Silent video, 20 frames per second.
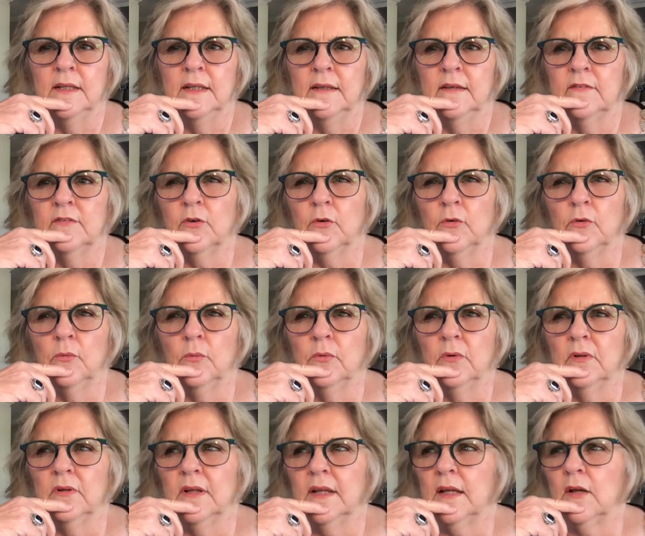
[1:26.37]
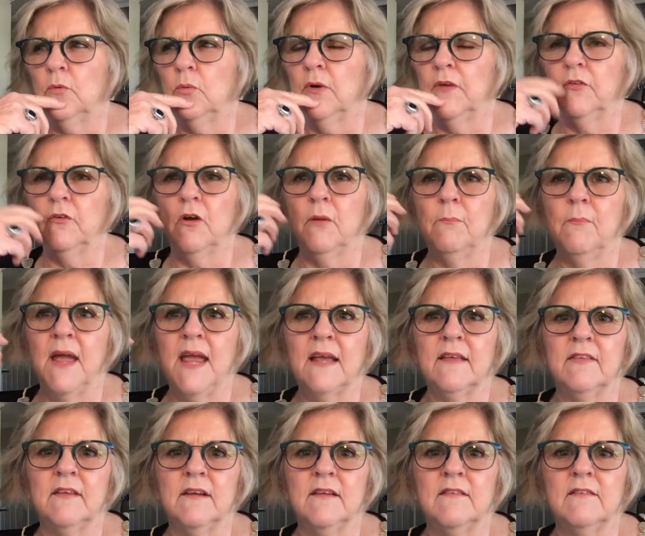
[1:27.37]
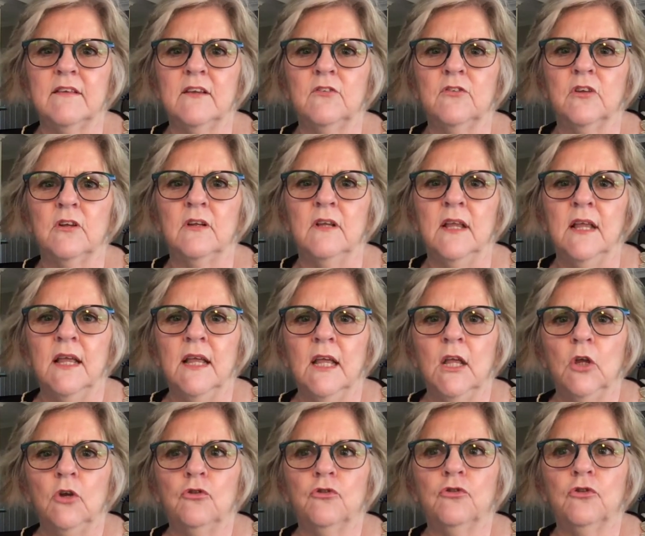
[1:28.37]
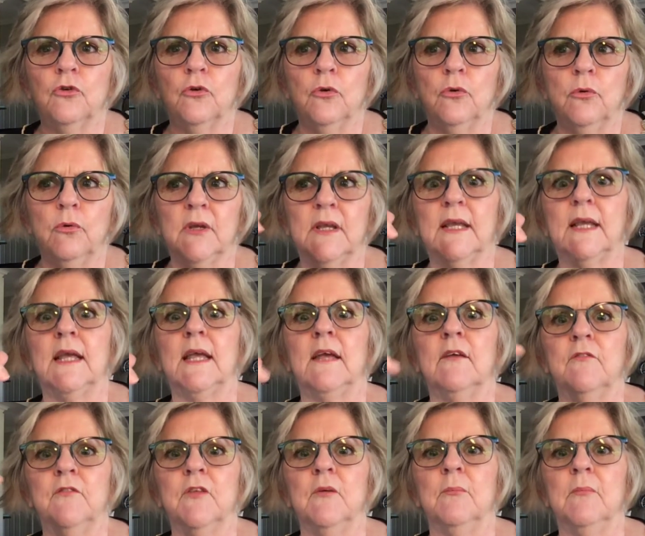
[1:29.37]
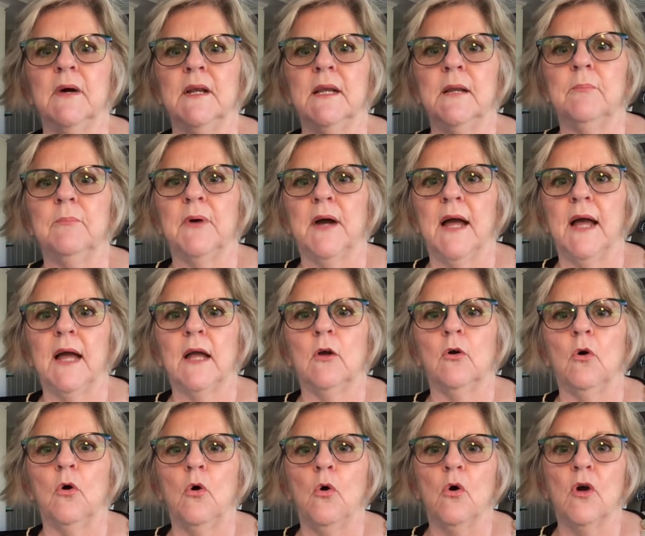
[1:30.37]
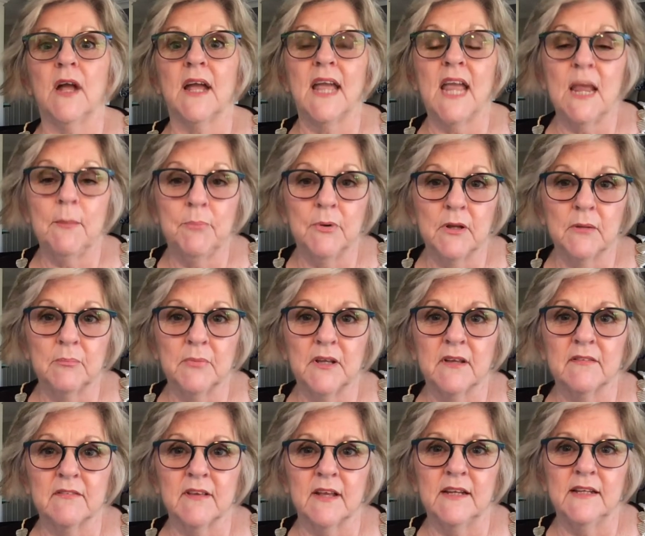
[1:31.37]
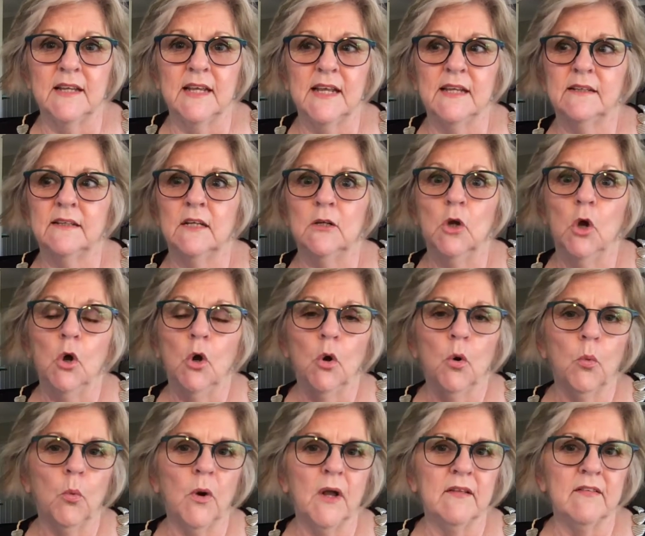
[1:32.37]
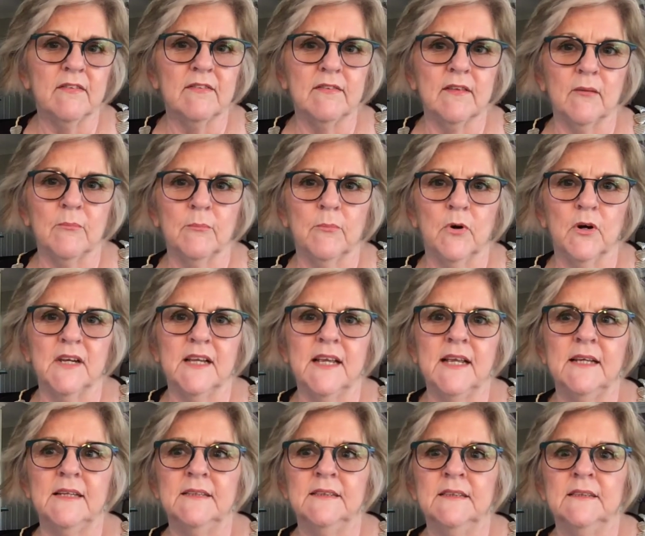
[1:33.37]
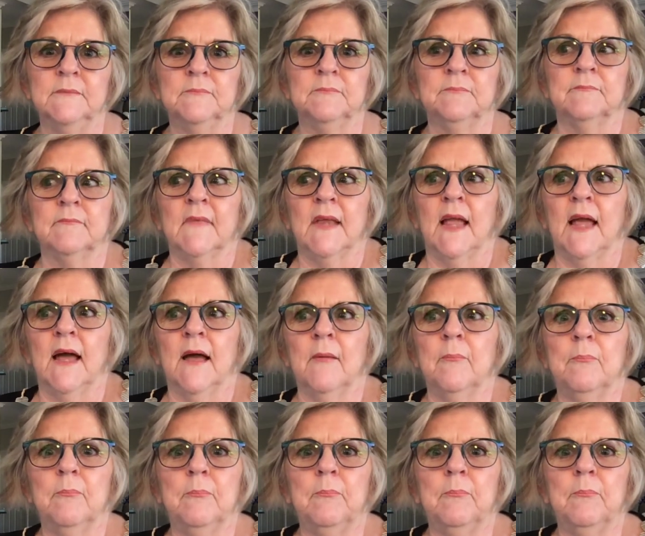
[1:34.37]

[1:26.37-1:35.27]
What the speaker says: so like whether I make the decision to give the money back or keep it because I need it when somebody um,